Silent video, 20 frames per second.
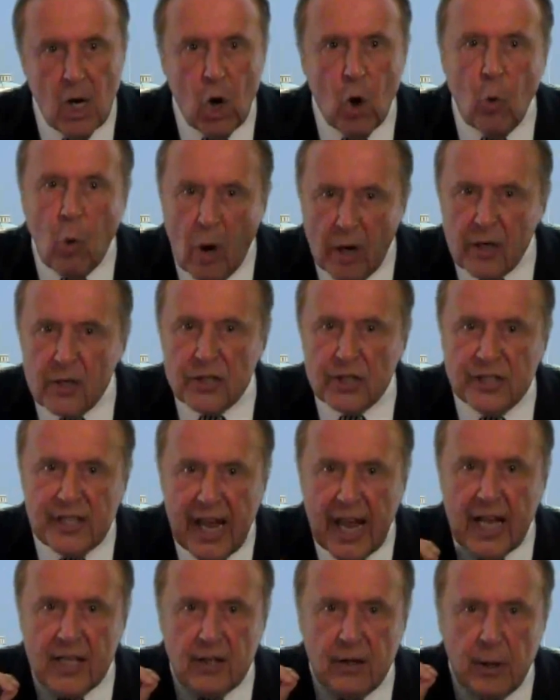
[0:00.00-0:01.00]
who
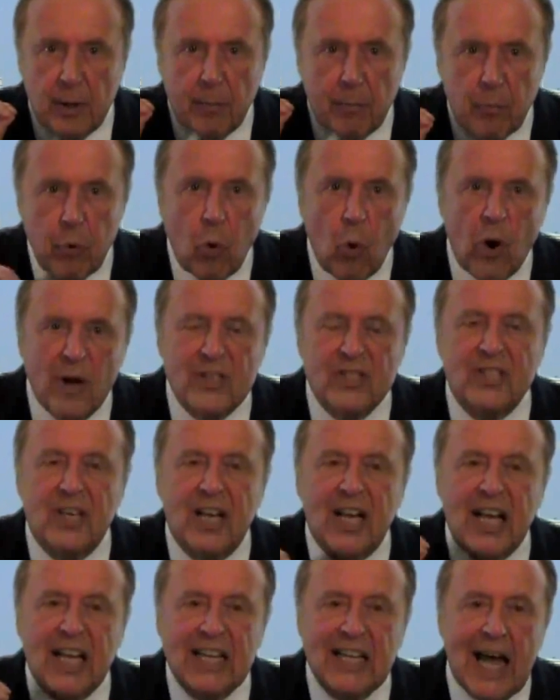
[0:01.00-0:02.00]
understand the importance
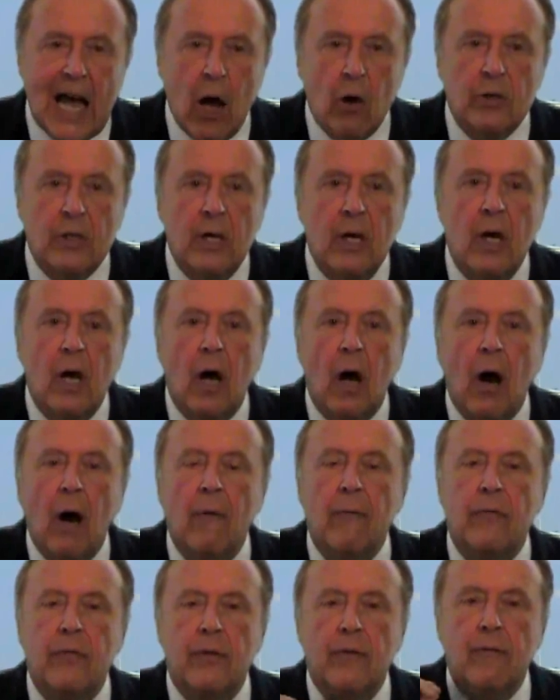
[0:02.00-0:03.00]
and clout
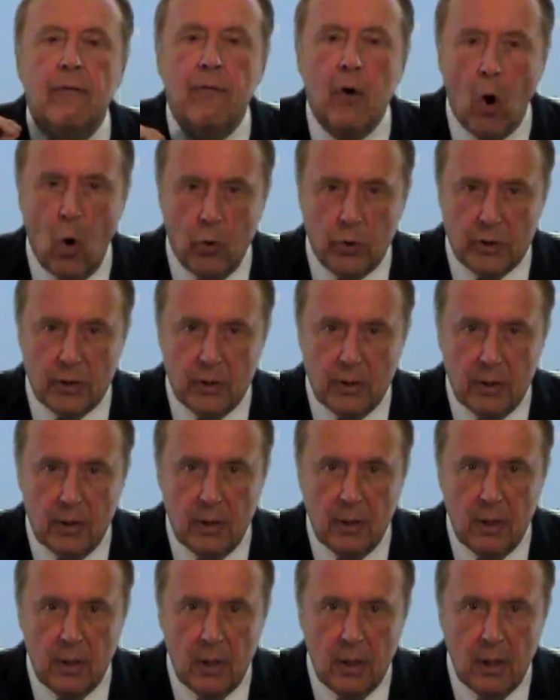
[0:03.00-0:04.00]
of the vote.
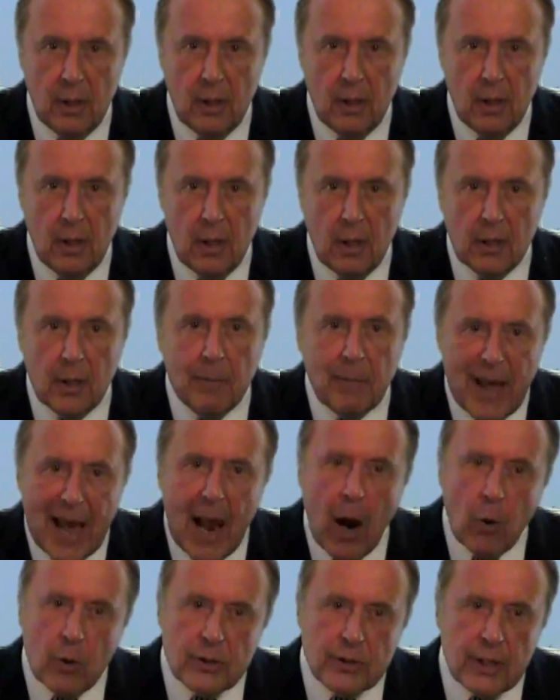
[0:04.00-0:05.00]
The
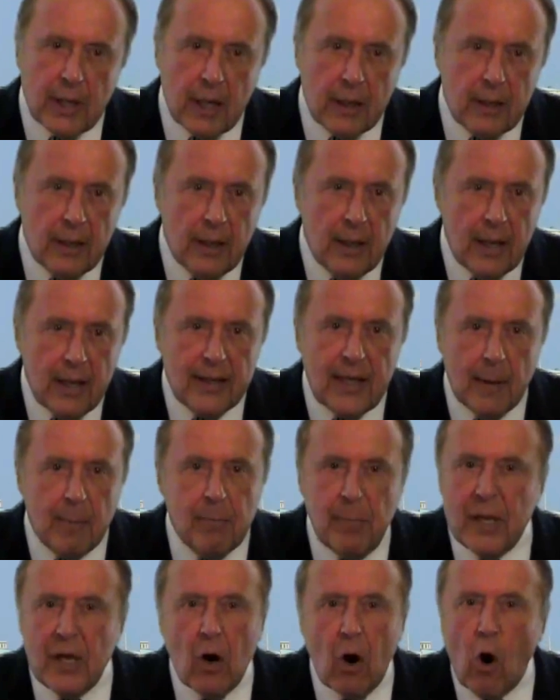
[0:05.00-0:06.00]
powers that
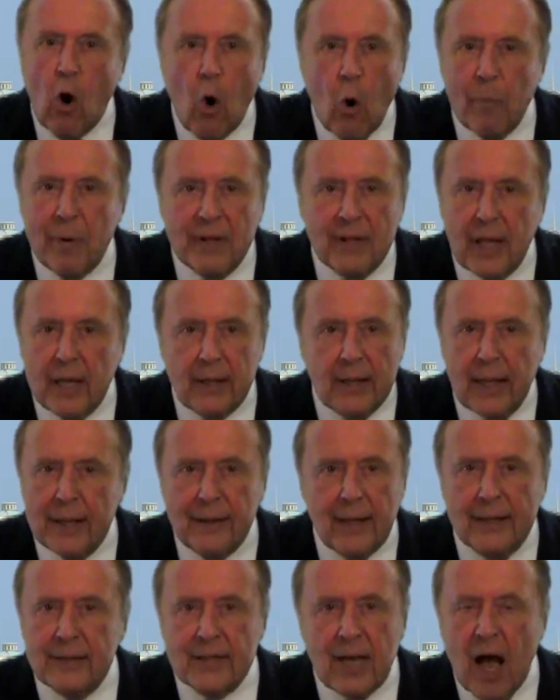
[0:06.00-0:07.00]
be are hoping
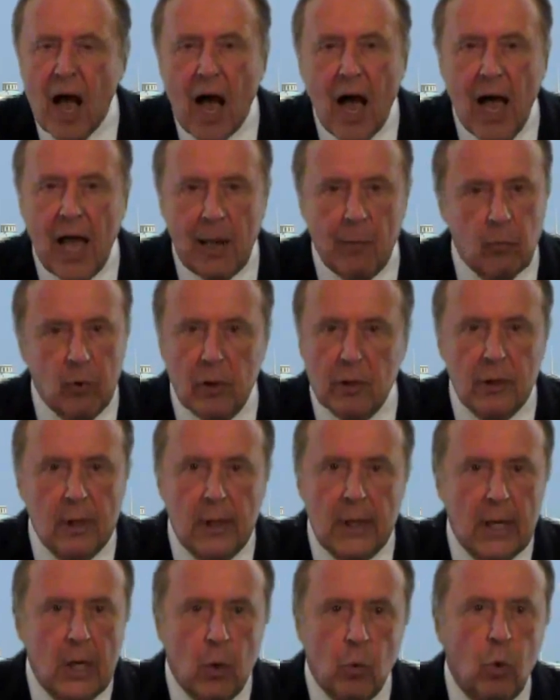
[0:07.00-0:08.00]
that time will
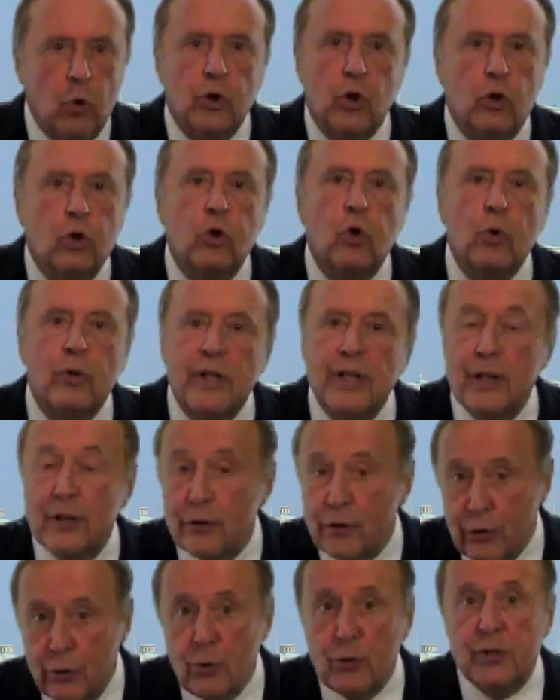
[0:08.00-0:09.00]
dilute the
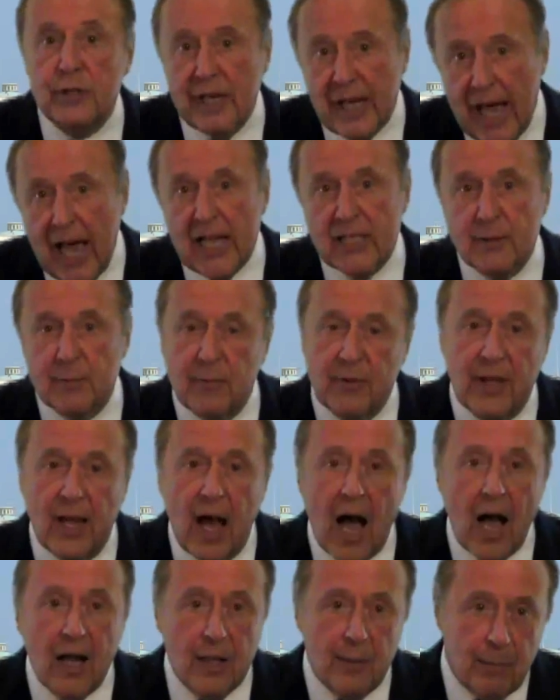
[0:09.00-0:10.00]
enthusiasm of the
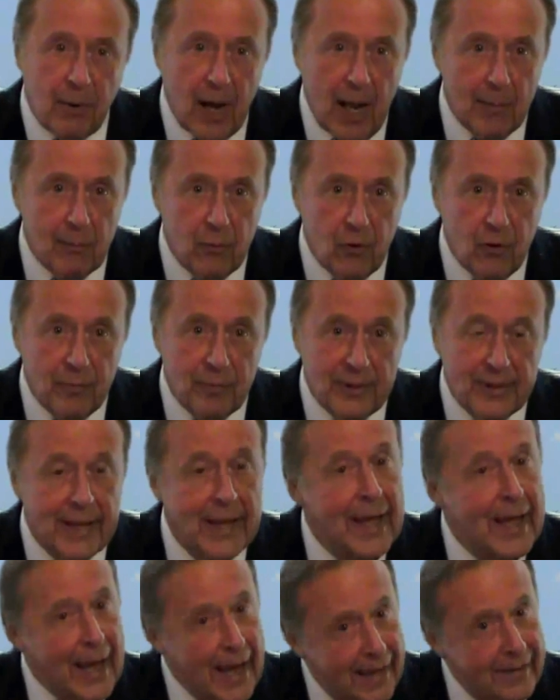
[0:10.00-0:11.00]
Occupy movement
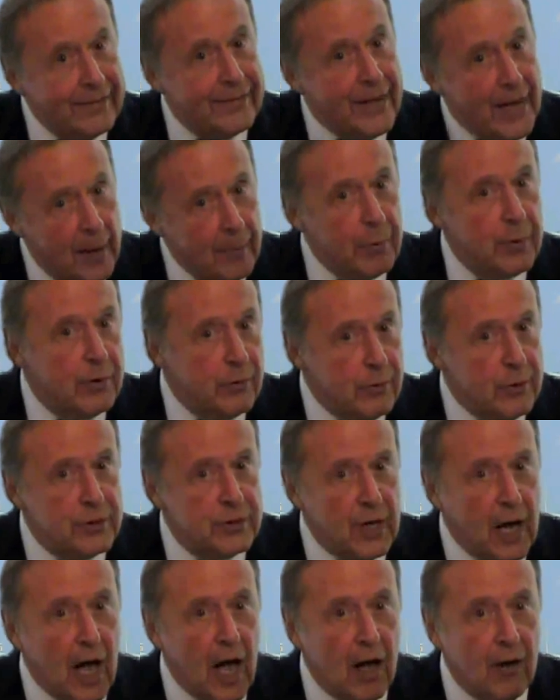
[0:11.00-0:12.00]
and temper the
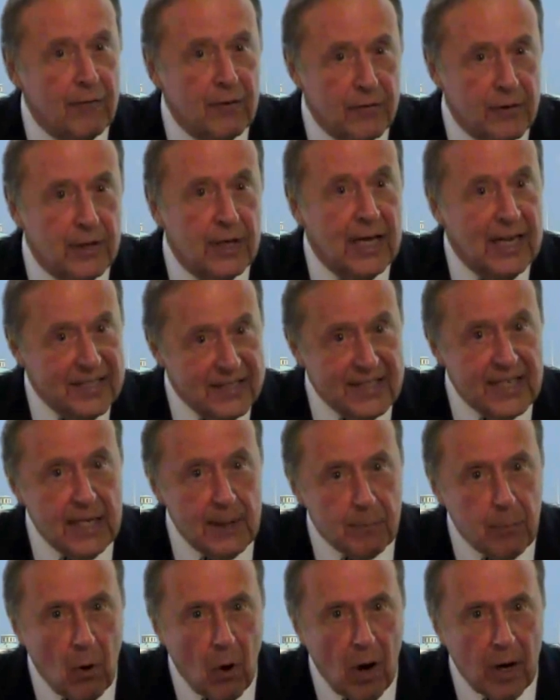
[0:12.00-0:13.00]
resolve of the Tea
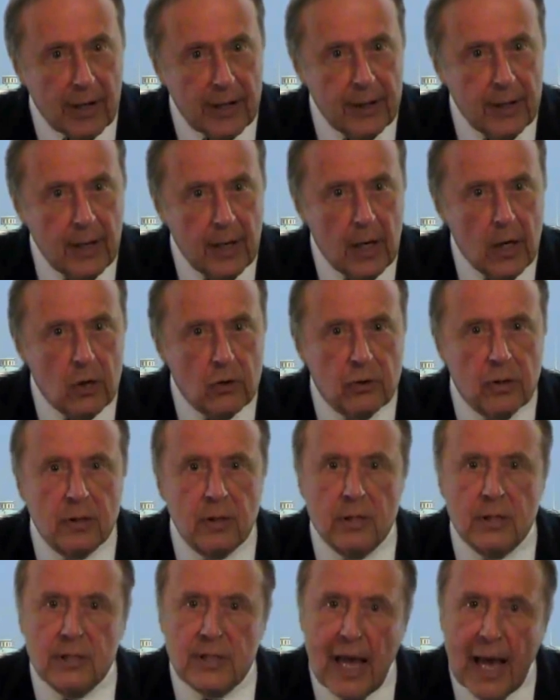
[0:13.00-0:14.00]
Party so that the
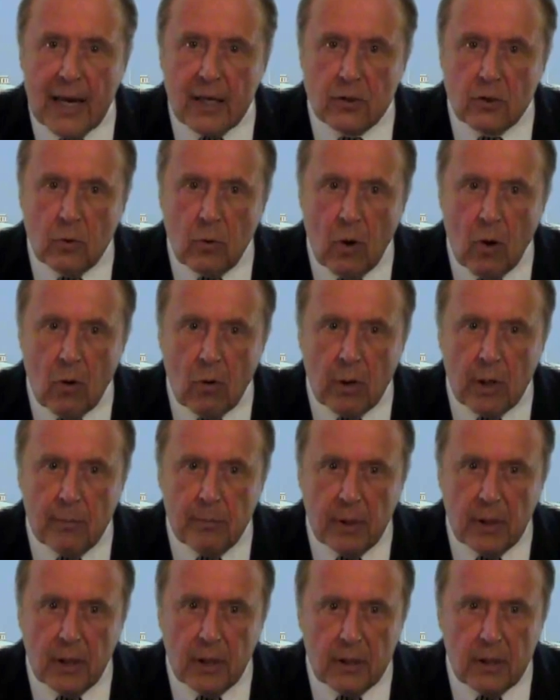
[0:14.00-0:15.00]
status quo can
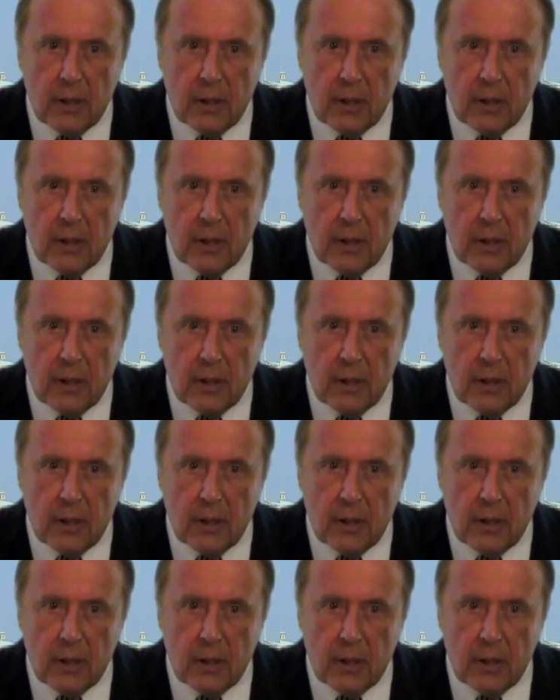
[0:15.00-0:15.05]
be